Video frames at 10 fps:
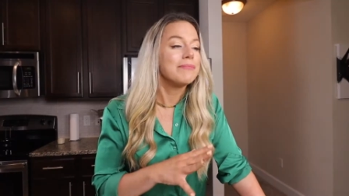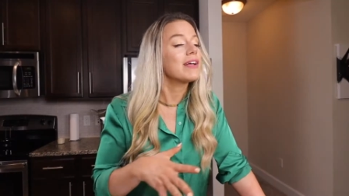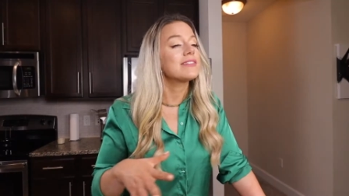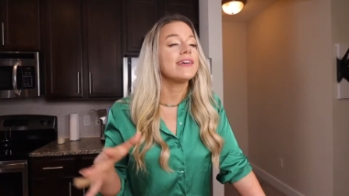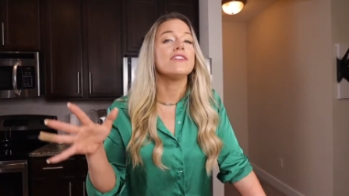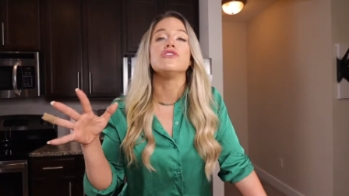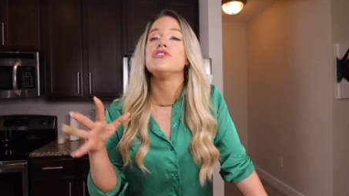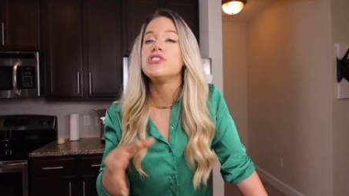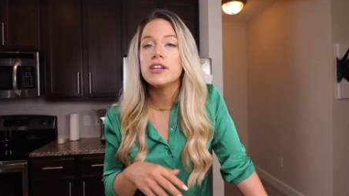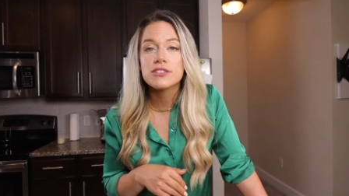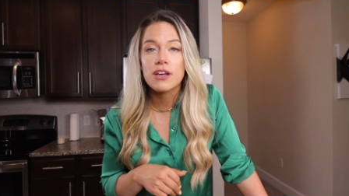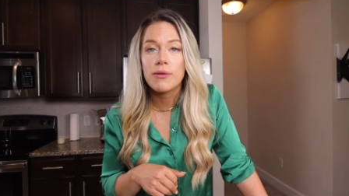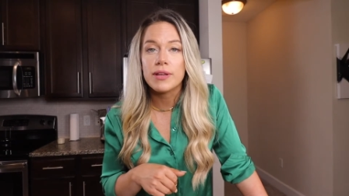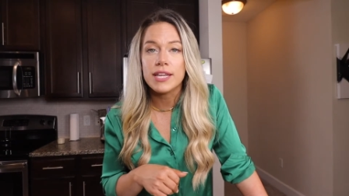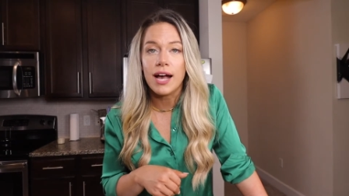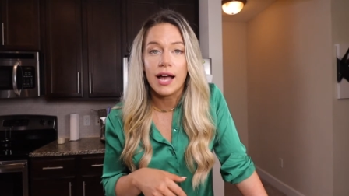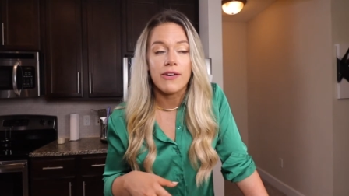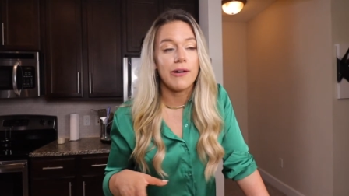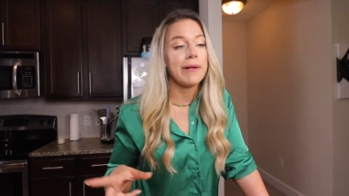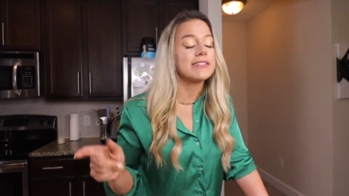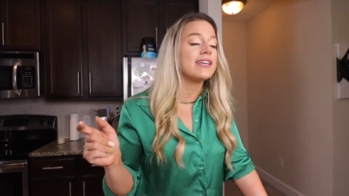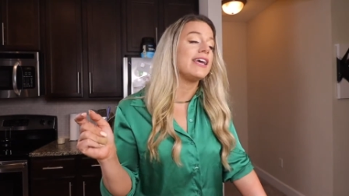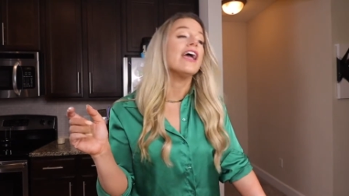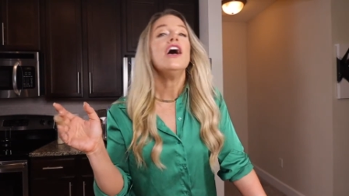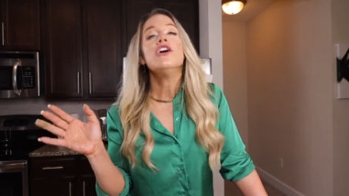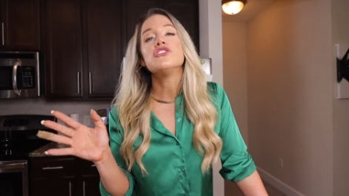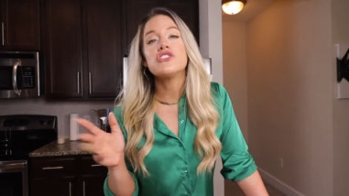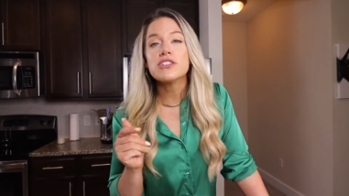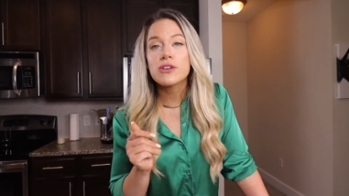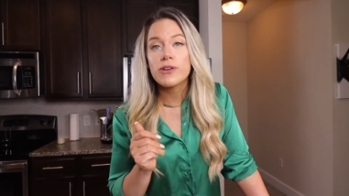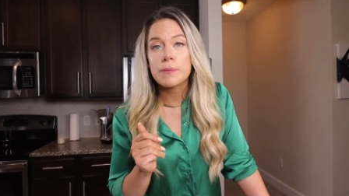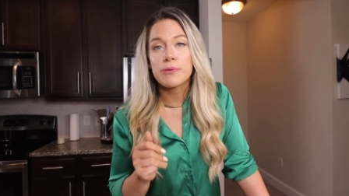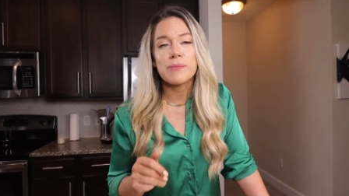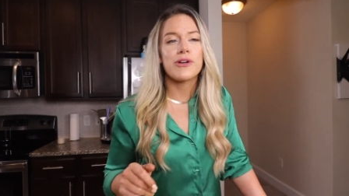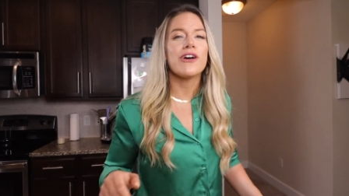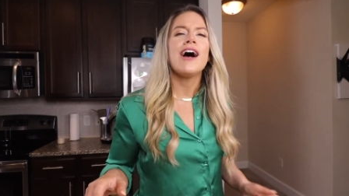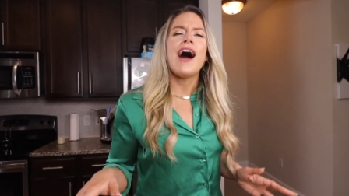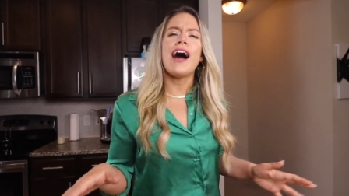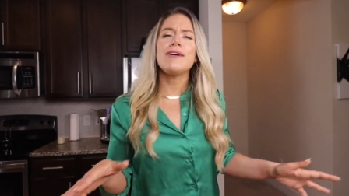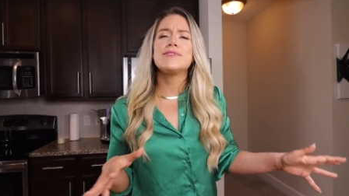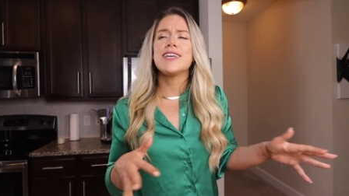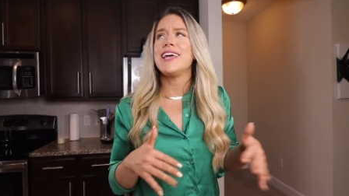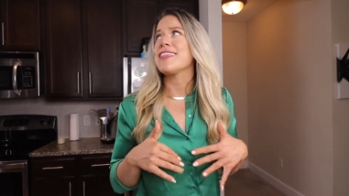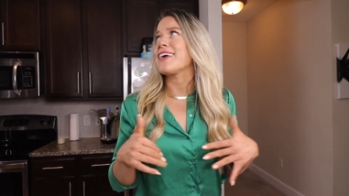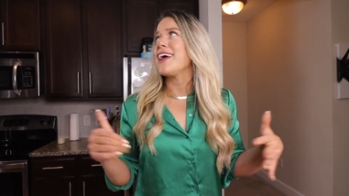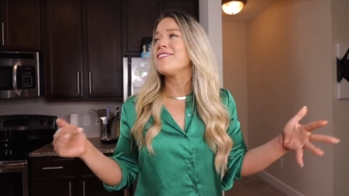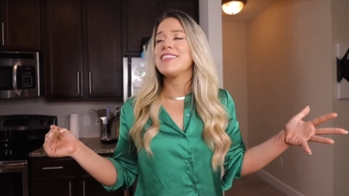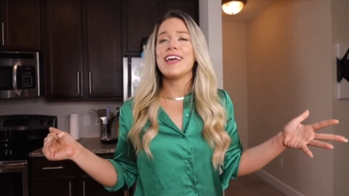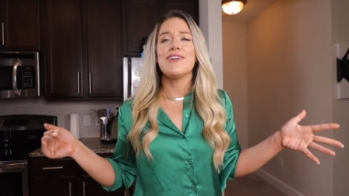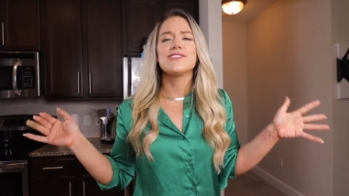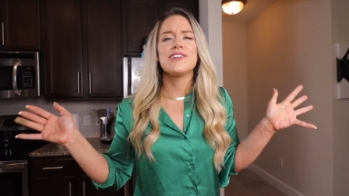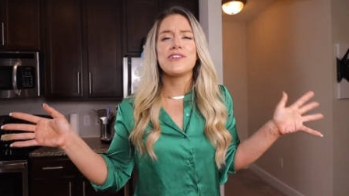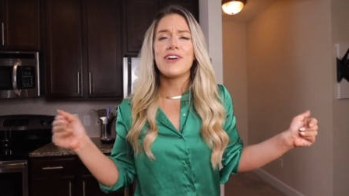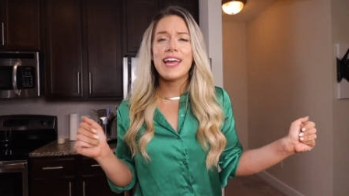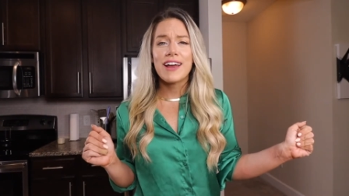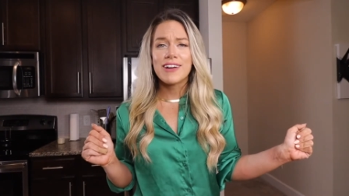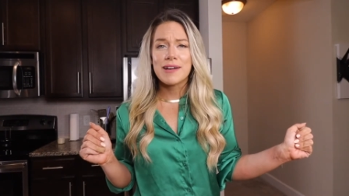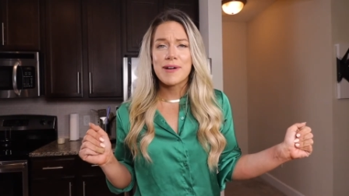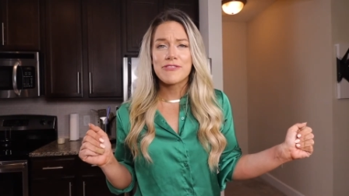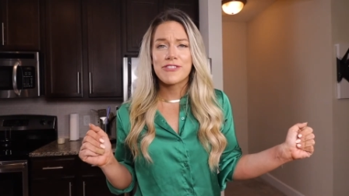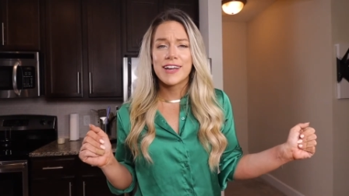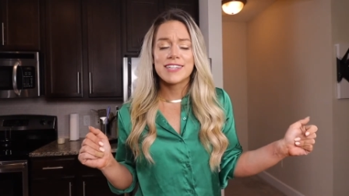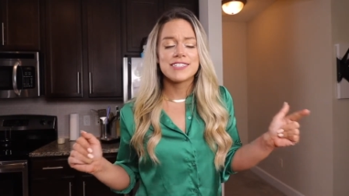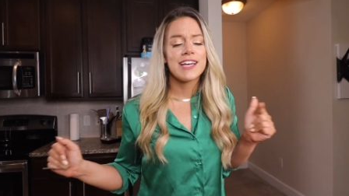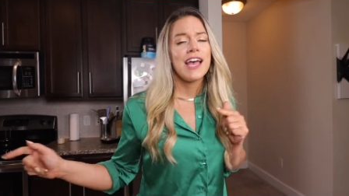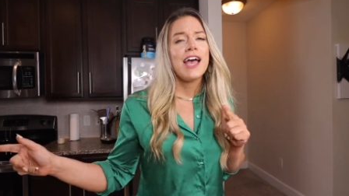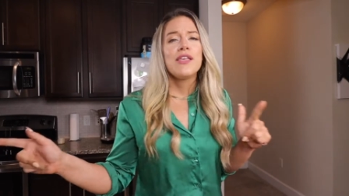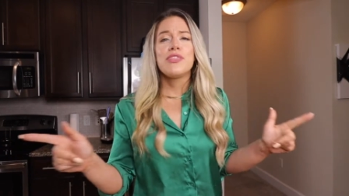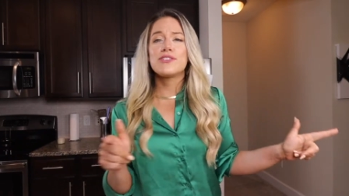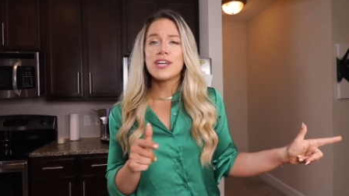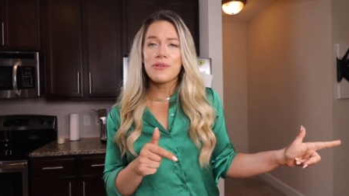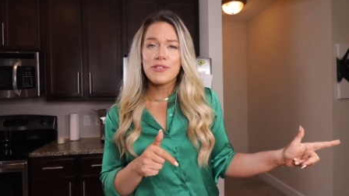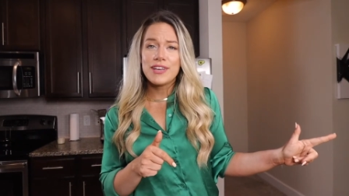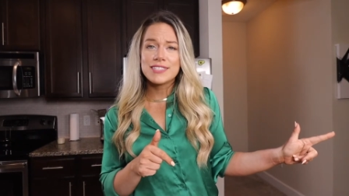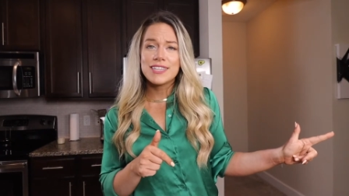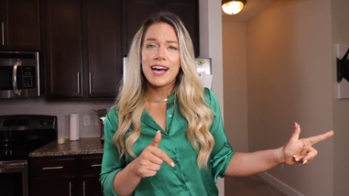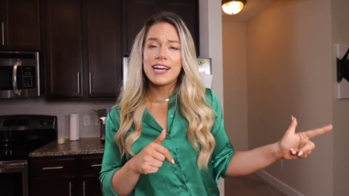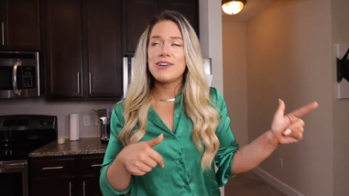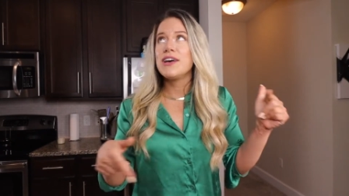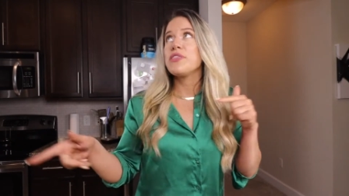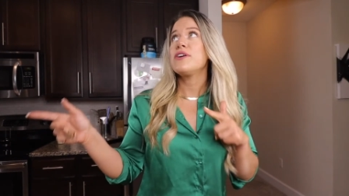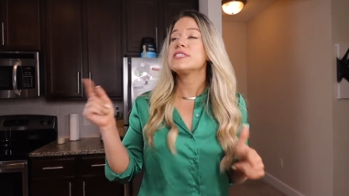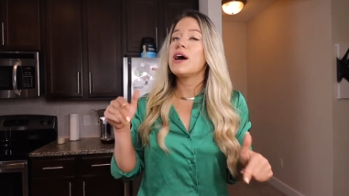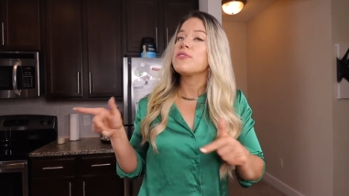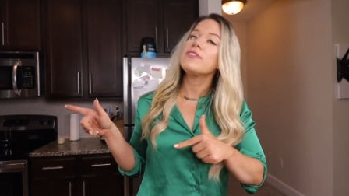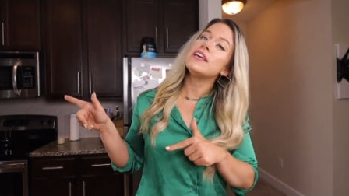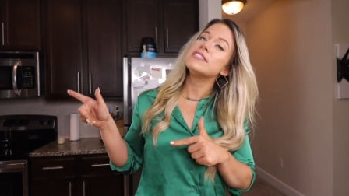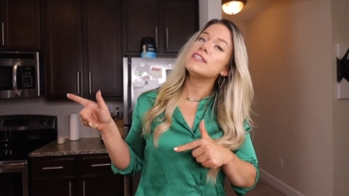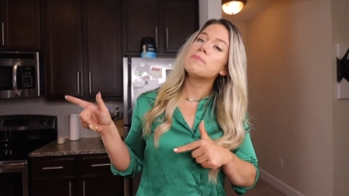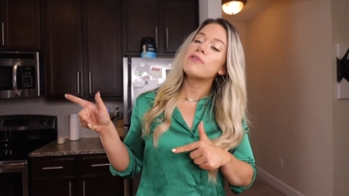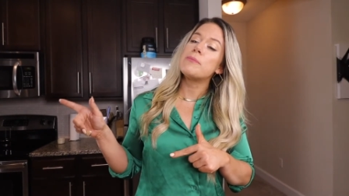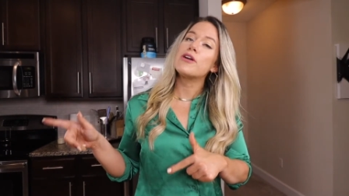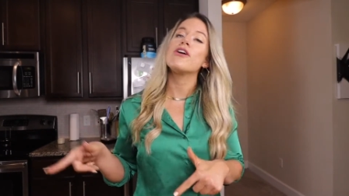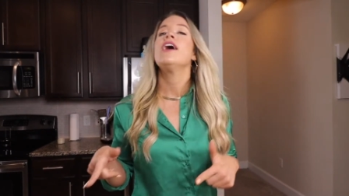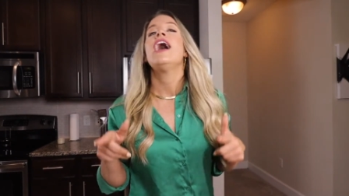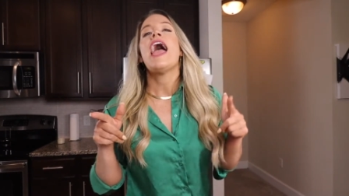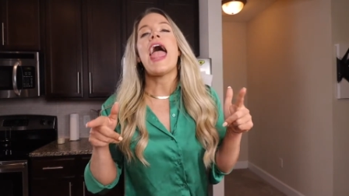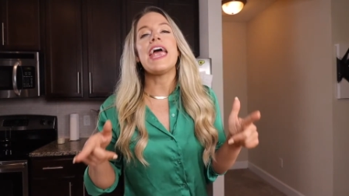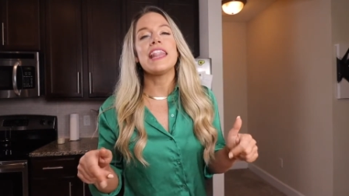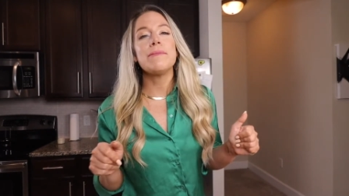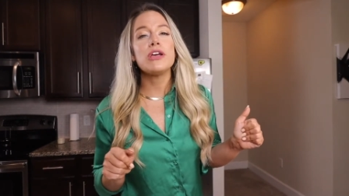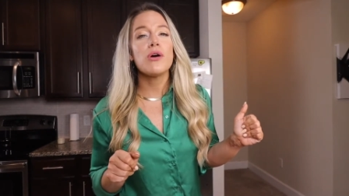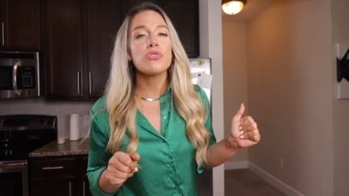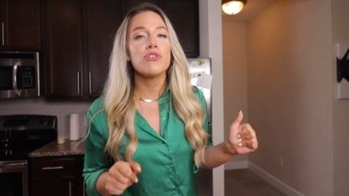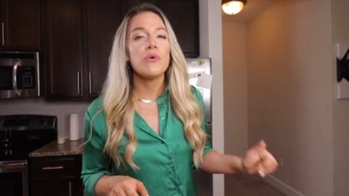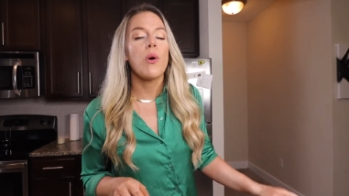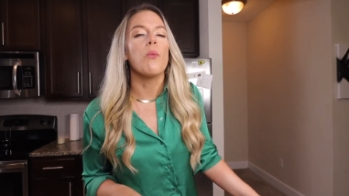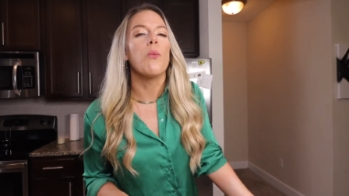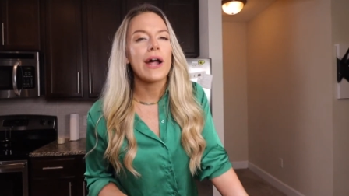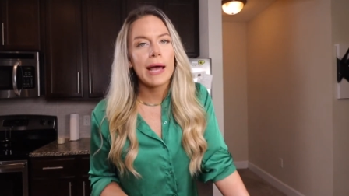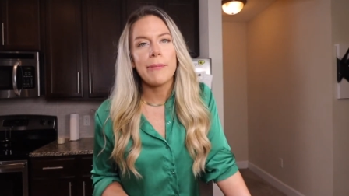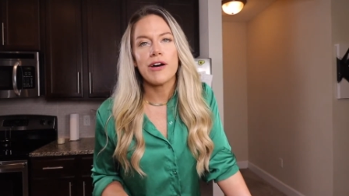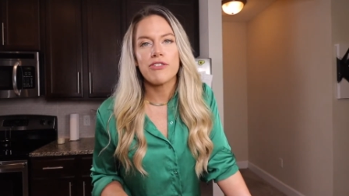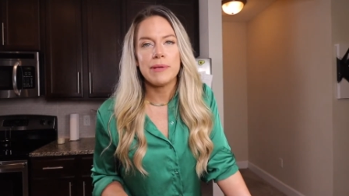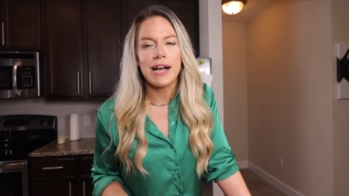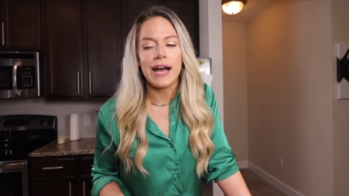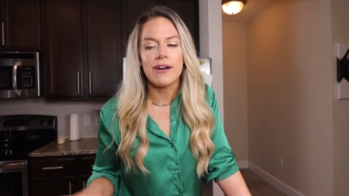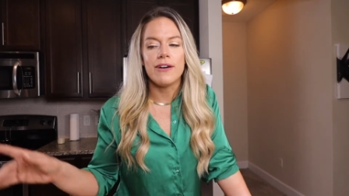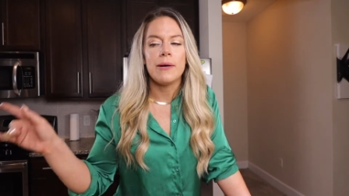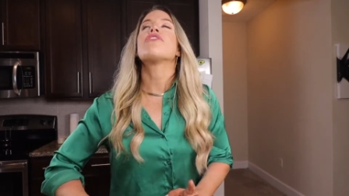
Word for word: I'm not saying just go in the aisle. I'm not saying just go in the perimeter. I'm saying like everything else, gray area, my friends, there's healthy things in the aisle. There was healthy things in the perimeter. And let me go through what I bought from the aisle.